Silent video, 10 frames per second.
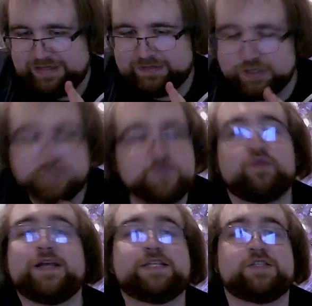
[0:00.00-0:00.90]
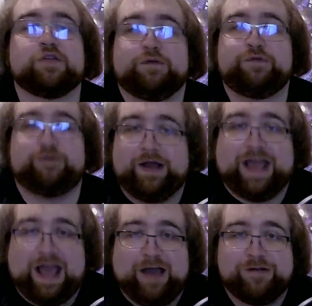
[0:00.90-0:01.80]
This freaks her the
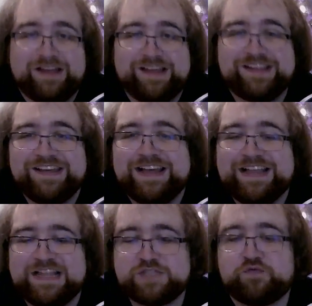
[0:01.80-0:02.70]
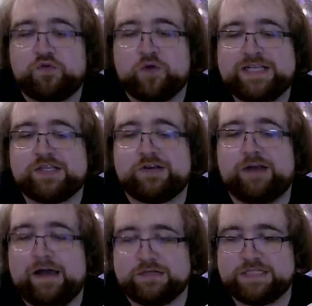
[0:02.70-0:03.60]
fuck out. This freaks her
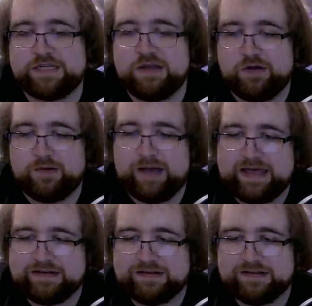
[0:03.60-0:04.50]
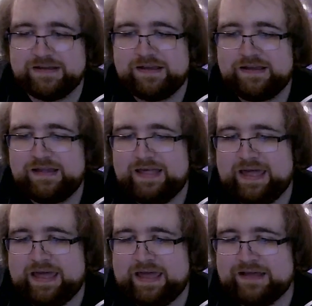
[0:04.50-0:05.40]
out to no end.
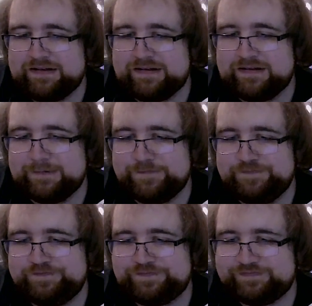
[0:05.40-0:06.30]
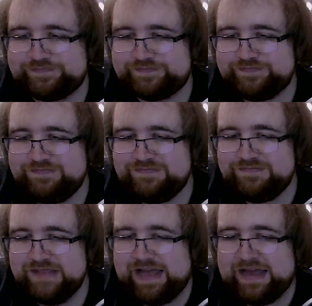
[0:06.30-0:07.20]
And
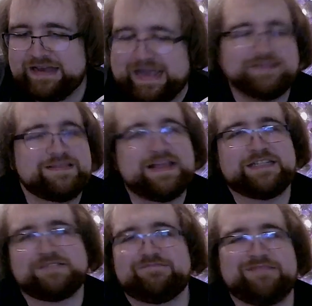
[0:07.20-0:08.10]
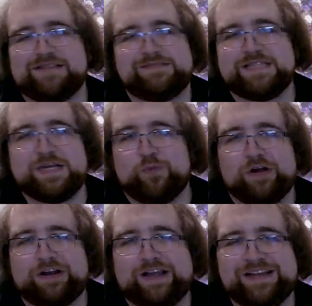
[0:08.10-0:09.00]
yeah, that didn't
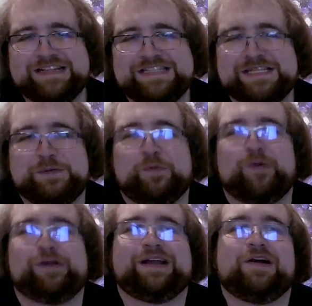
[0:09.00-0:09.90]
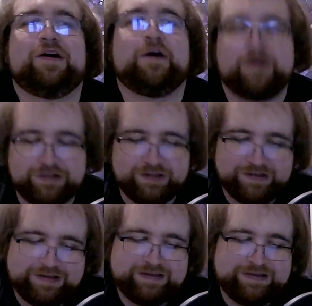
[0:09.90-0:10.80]
work. It didn't work at all.
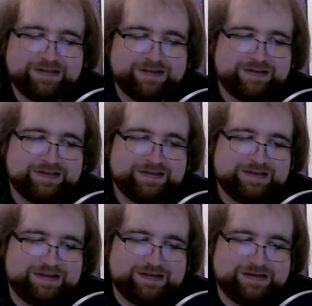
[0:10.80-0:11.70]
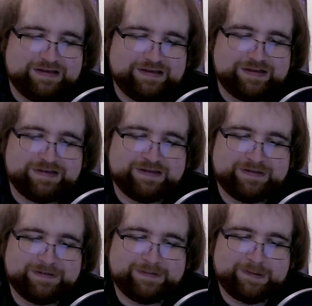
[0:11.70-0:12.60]
I
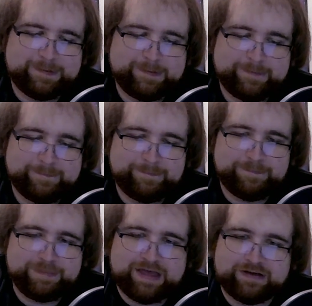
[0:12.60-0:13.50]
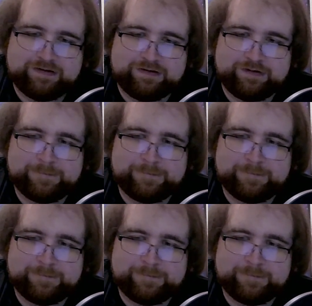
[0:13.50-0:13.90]
don't